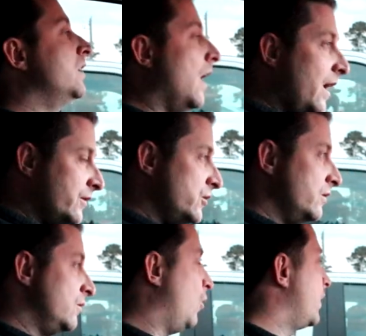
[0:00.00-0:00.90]
touch
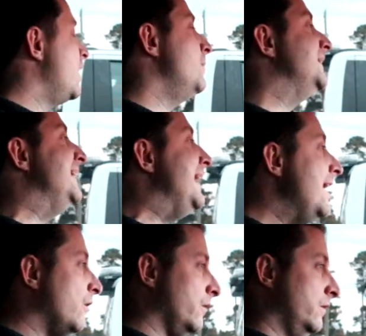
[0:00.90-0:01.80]
or come
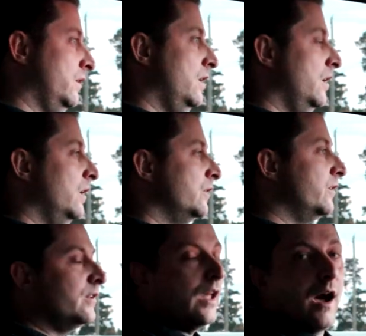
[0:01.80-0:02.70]
near
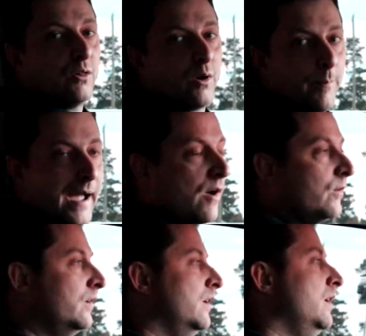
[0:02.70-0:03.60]
to the dollar
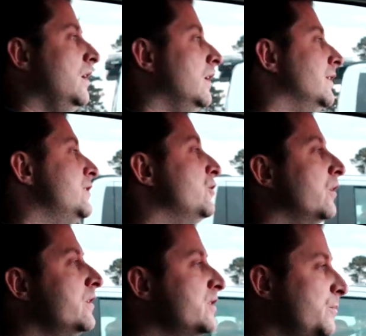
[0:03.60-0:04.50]
amount that
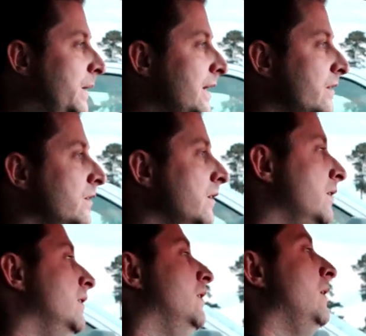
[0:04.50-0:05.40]
you're going to spend
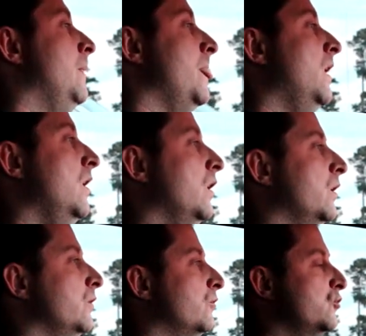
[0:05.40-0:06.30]

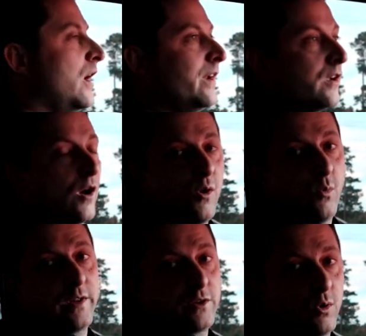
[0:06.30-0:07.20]
trying to go
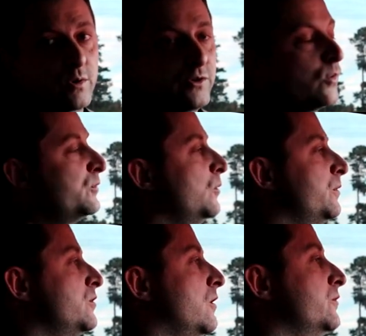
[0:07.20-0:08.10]
with a TorqStorm
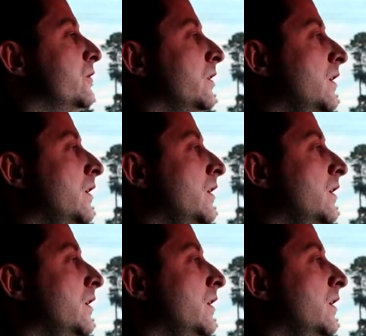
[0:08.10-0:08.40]
supercharger.